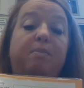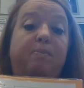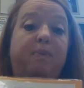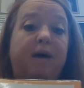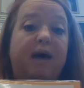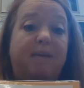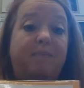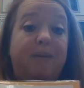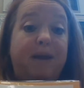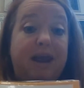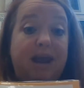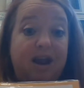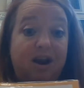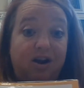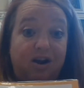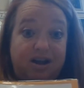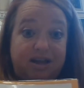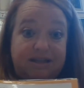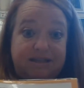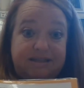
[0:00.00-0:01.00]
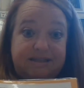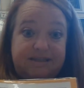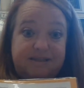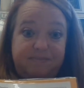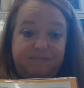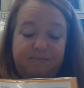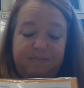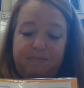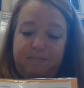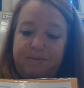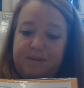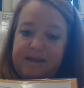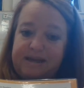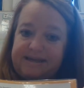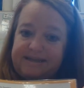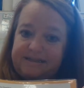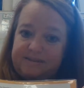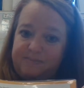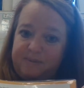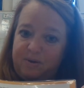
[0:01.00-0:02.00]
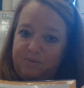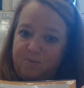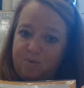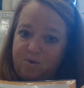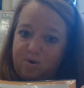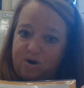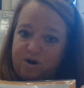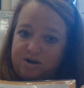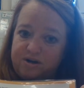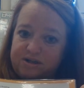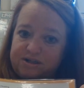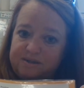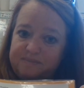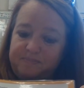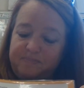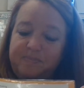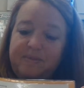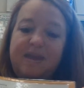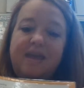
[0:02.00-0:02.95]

But parents, please be warned.